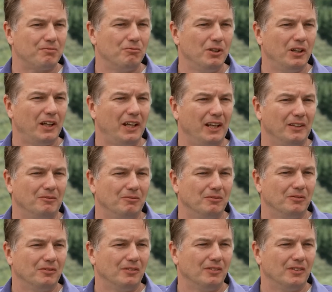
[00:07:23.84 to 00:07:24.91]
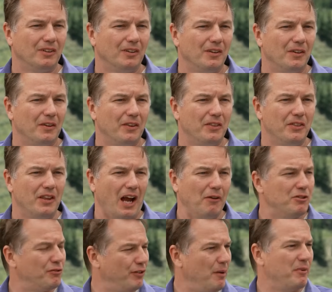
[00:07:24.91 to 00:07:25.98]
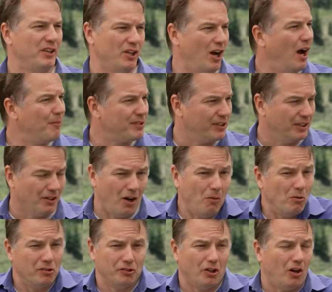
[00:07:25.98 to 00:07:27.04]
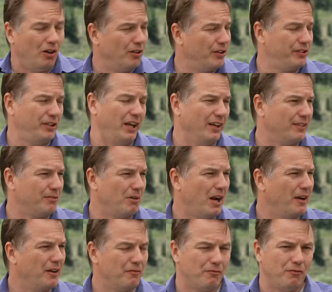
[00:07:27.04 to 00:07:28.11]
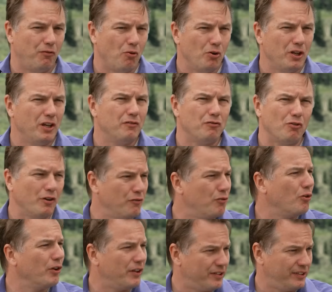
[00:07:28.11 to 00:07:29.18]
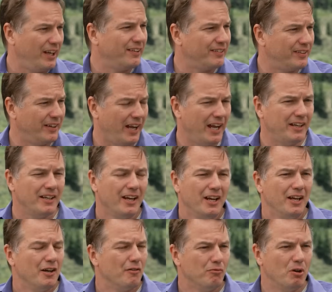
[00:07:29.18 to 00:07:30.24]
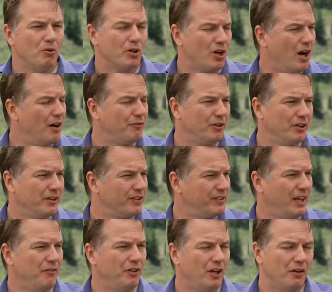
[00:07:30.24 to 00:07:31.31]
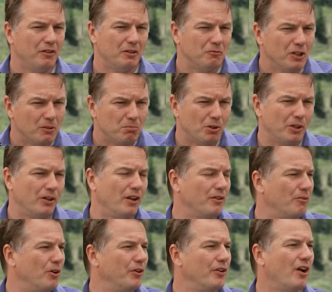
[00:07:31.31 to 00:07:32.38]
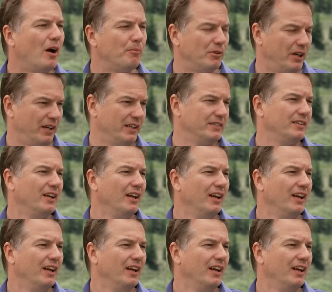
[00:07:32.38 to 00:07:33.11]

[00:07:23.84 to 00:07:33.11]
really, I would frame it the opposite. Almost all the states, right? At 40, okay, 44 of the states today, if we were confident of the safety of it, we could put it on the road and operate it.